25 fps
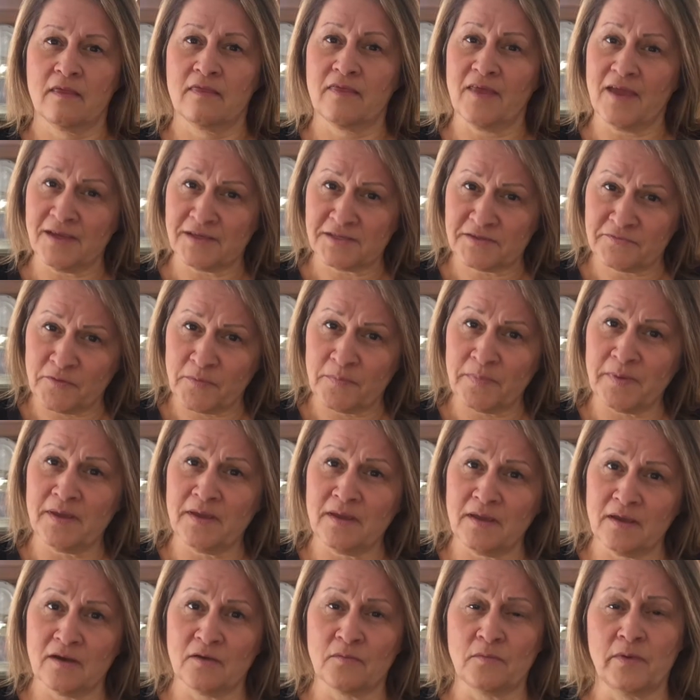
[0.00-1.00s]
Thanks for
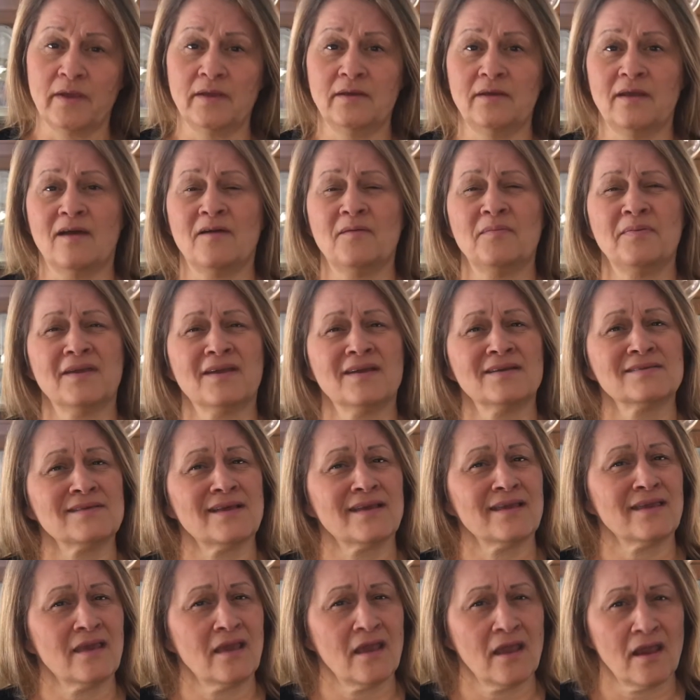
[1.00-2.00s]
being here right now because I
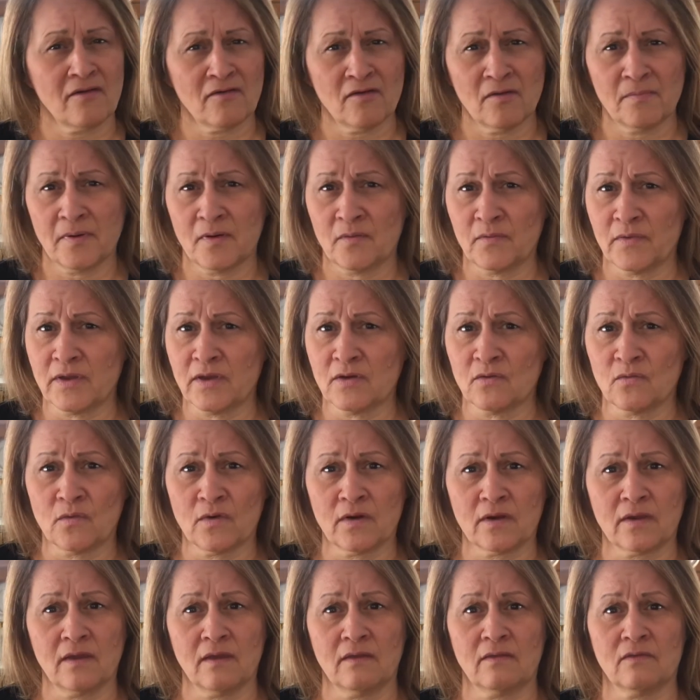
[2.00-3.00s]
care about what you're
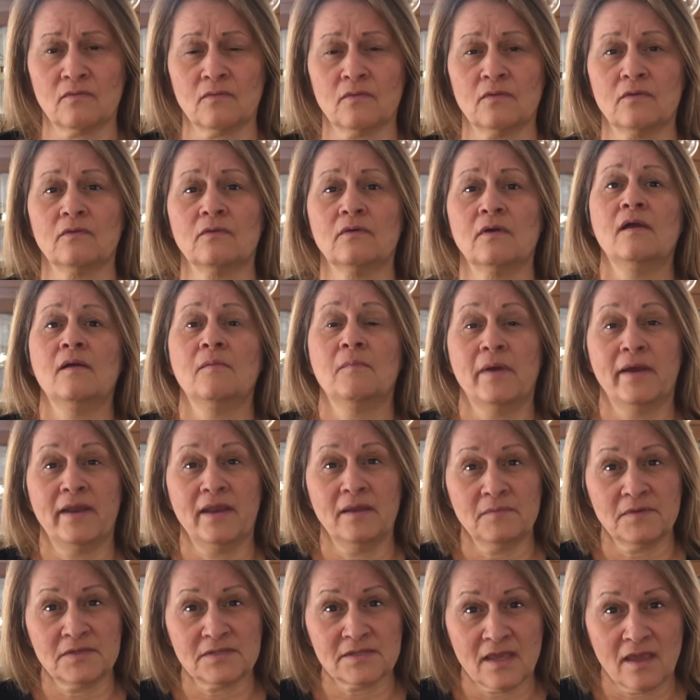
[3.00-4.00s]
working through. My
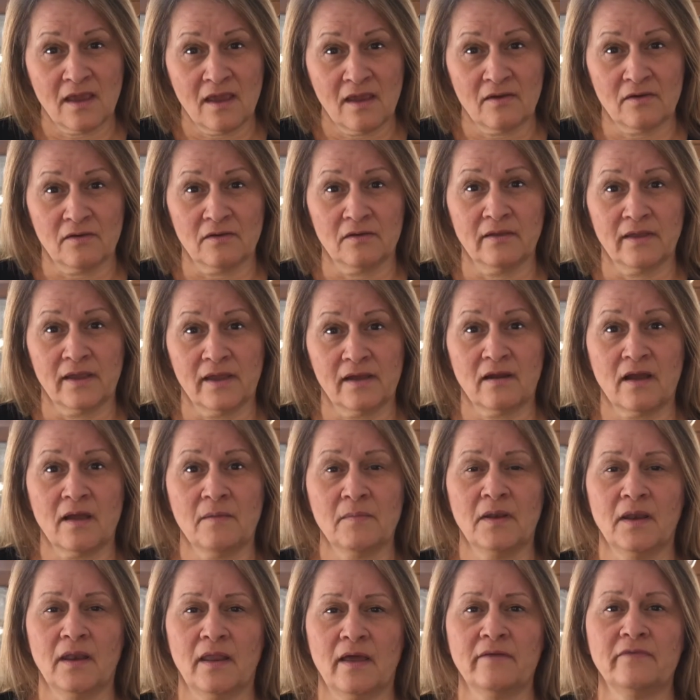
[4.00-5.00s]
name is Carole and
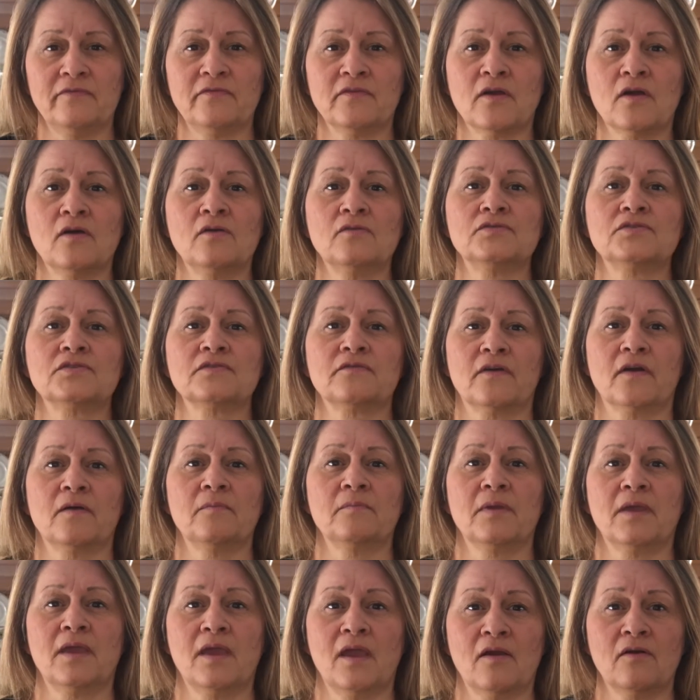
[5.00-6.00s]
I'm a life coach
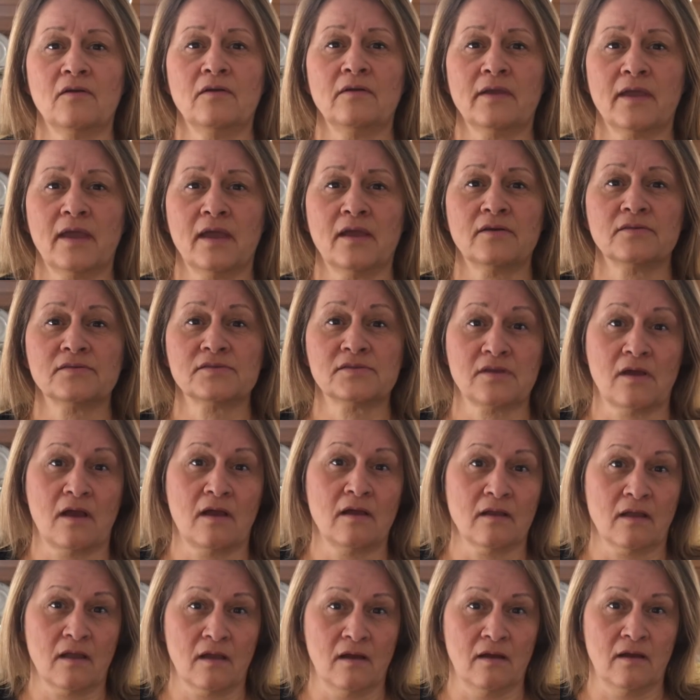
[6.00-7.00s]
from
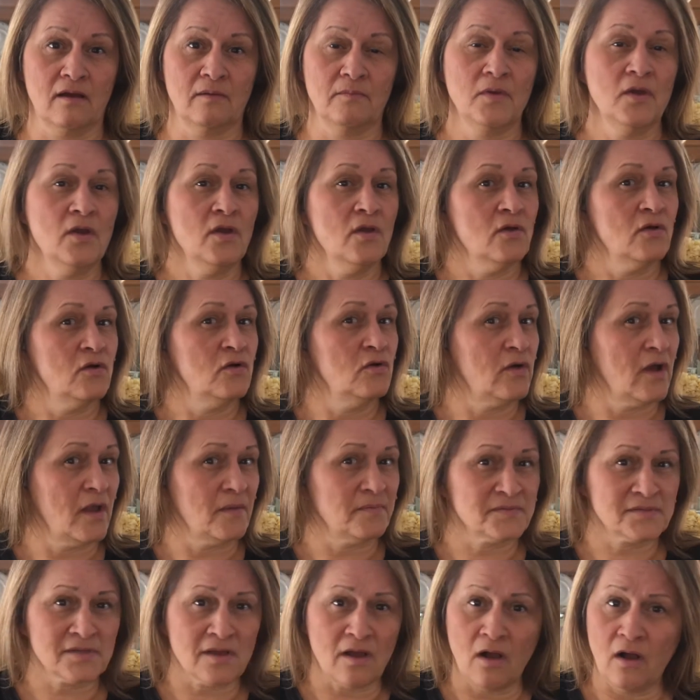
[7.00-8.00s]
carolecares.com who
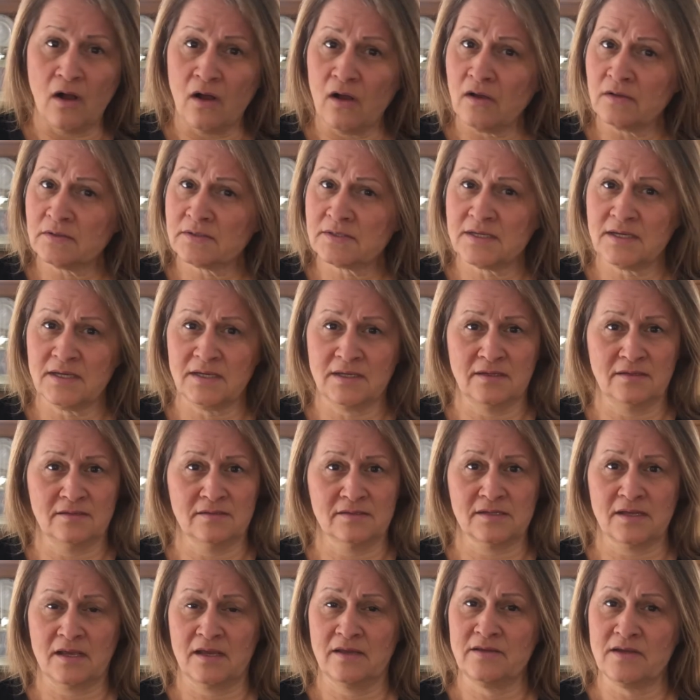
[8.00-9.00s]
helps all
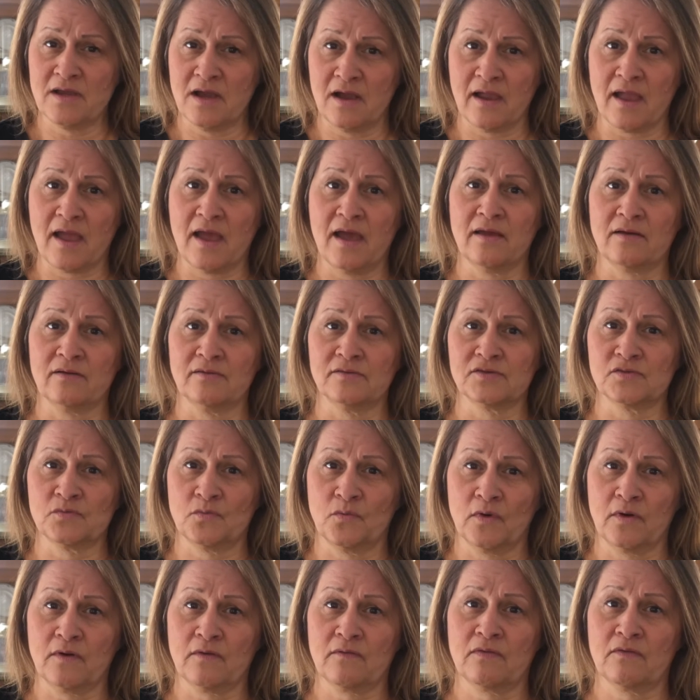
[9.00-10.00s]
teens and young adults
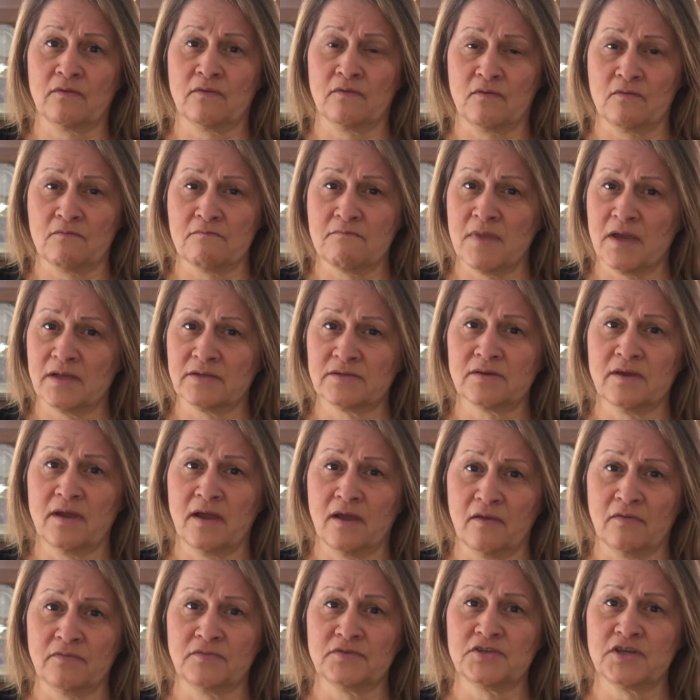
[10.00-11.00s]
work through their mental
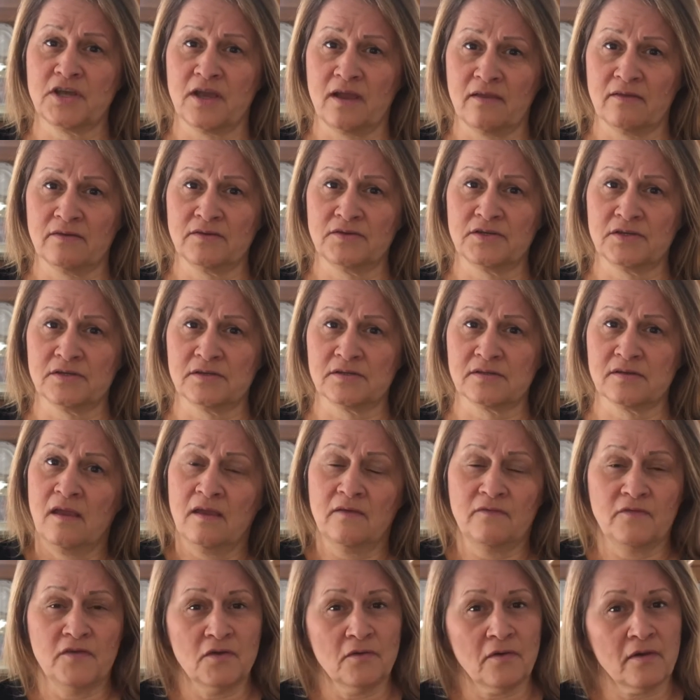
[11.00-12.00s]
health challenges.
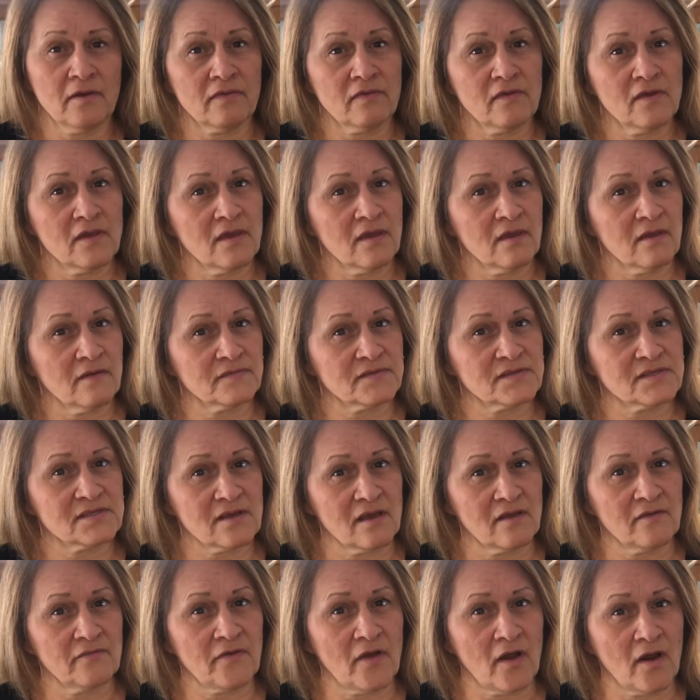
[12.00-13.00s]
If you are thinking of
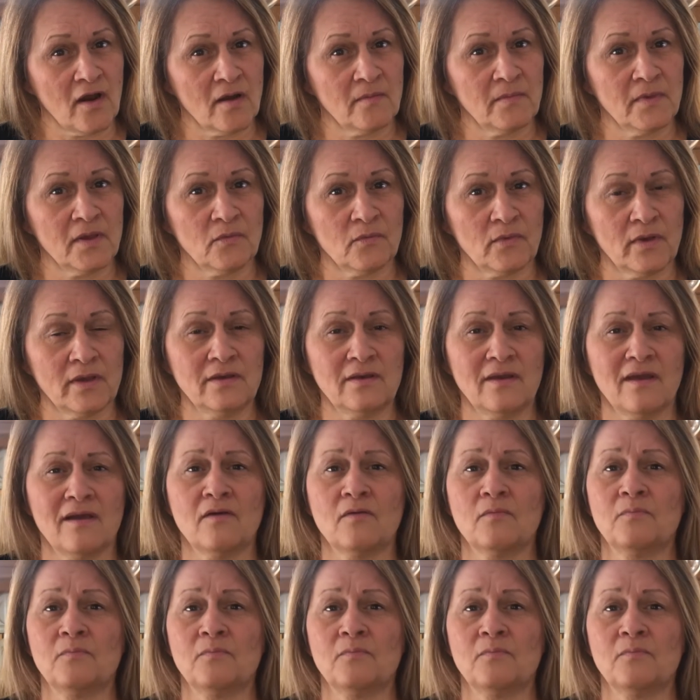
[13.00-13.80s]
self-harming right now,